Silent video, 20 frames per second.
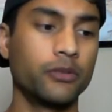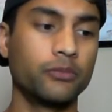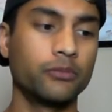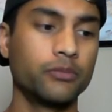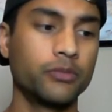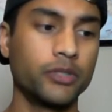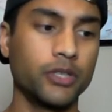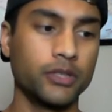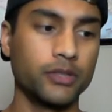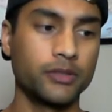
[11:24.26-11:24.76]

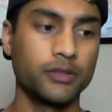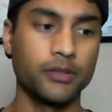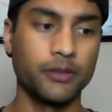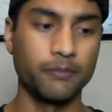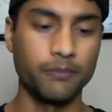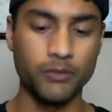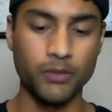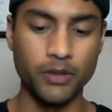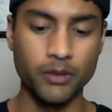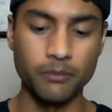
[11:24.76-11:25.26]
just
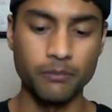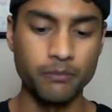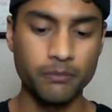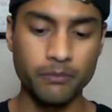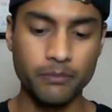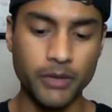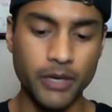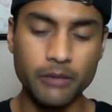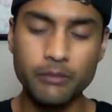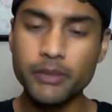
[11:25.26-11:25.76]
the
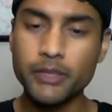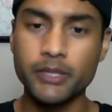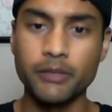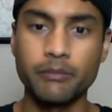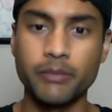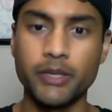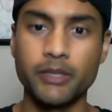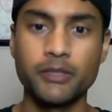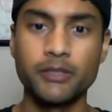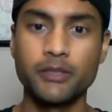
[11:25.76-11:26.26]
public
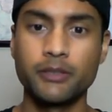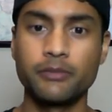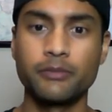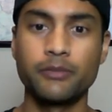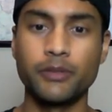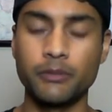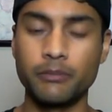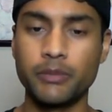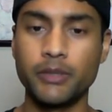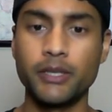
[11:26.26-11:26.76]
opinion of
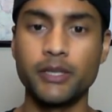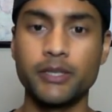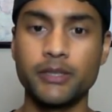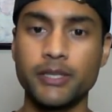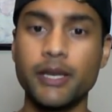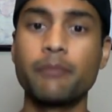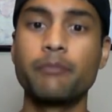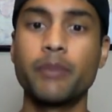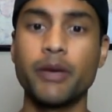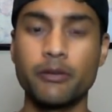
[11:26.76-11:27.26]
football is
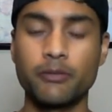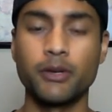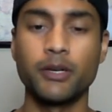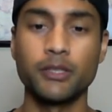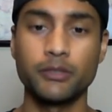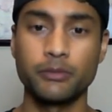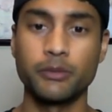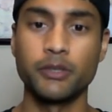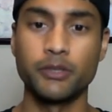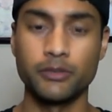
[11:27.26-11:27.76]
that Ben
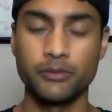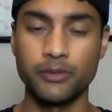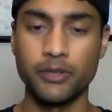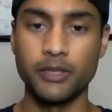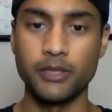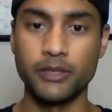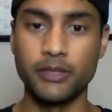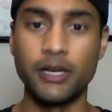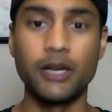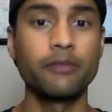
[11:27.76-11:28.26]
Roethlisberger's
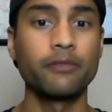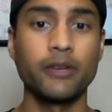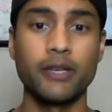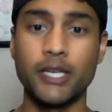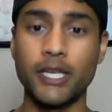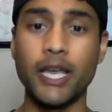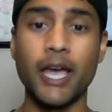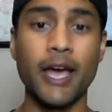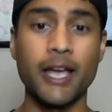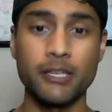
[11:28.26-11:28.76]
fallen off, and
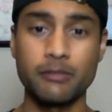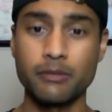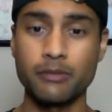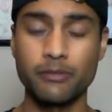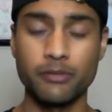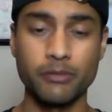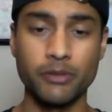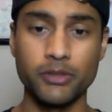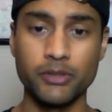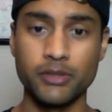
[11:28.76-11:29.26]
he has been
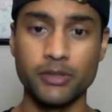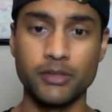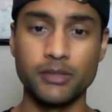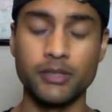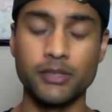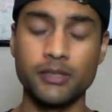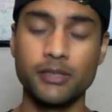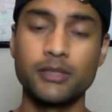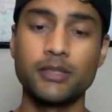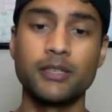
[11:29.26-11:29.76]
for most of the
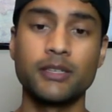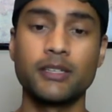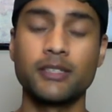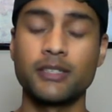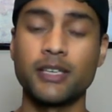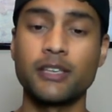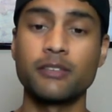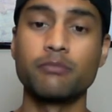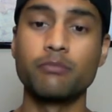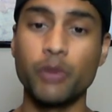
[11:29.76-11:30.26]
season, and he's
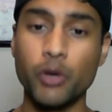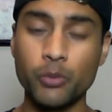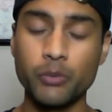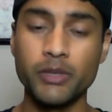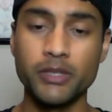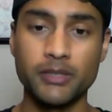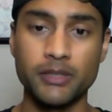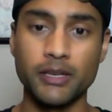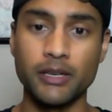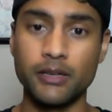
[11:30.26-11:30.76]
had
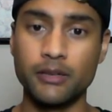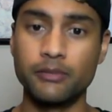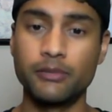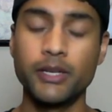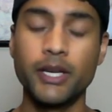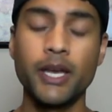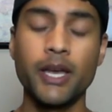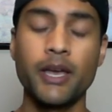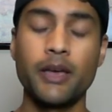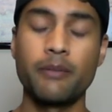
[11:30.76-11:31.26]
moments of
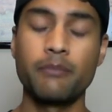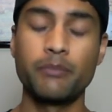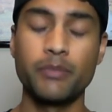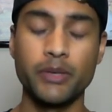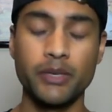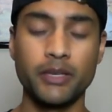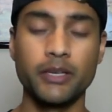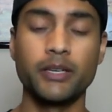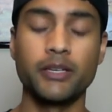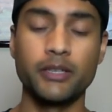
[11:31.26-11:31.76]

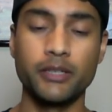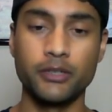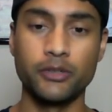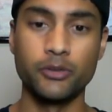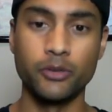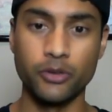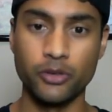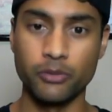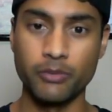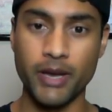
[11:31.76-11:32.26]
being a good
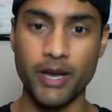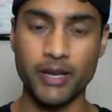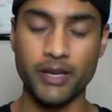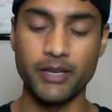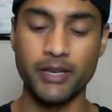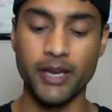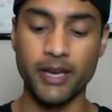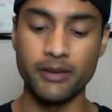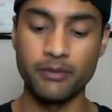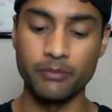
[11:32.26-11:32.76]
quarterback
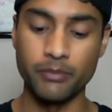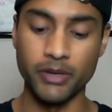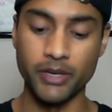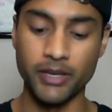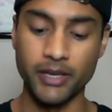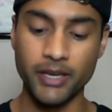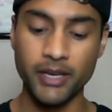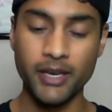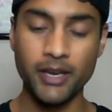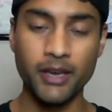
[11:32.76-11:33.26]
again,
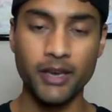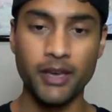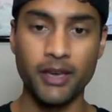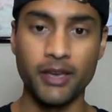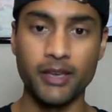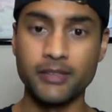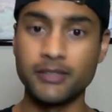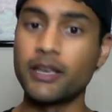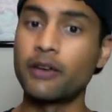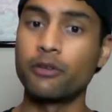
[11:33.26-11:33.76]
but
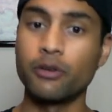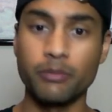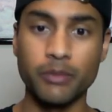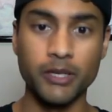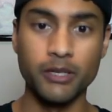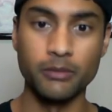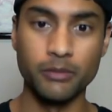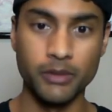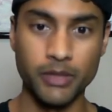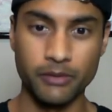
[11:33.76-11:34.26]
is that
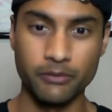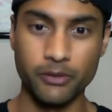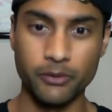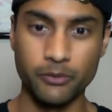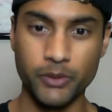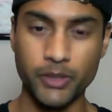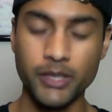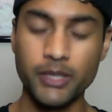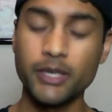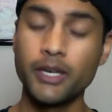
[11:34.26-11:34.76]
repeatable every
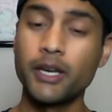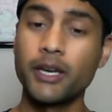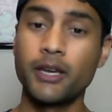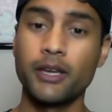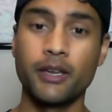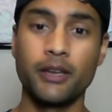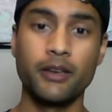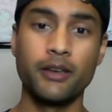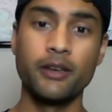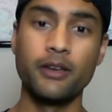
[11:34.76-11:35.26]
week?
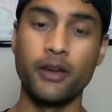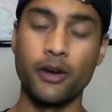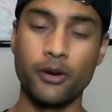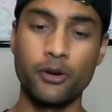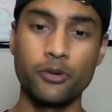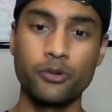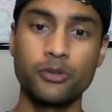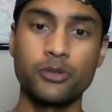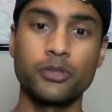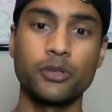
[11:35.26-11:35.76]

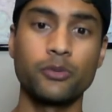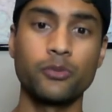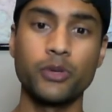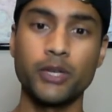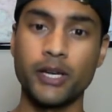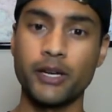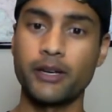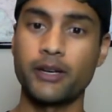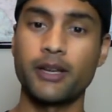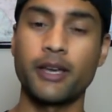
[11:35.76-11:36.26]
No. So would
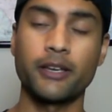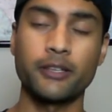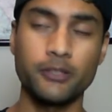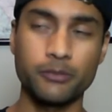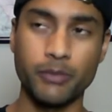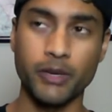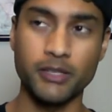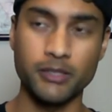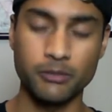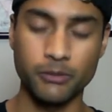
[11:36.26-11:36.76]
I
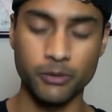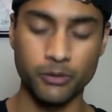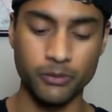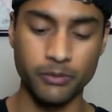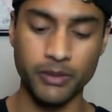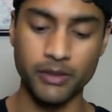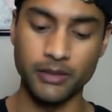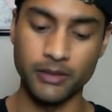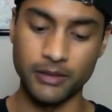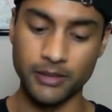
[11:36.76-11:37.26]
expect him to
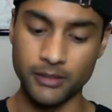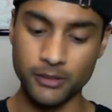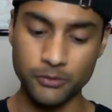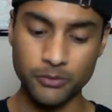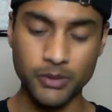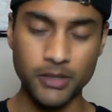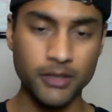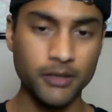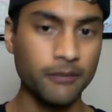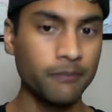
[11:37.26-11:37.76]
repeat it this
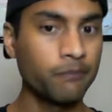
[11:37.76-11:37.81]
week?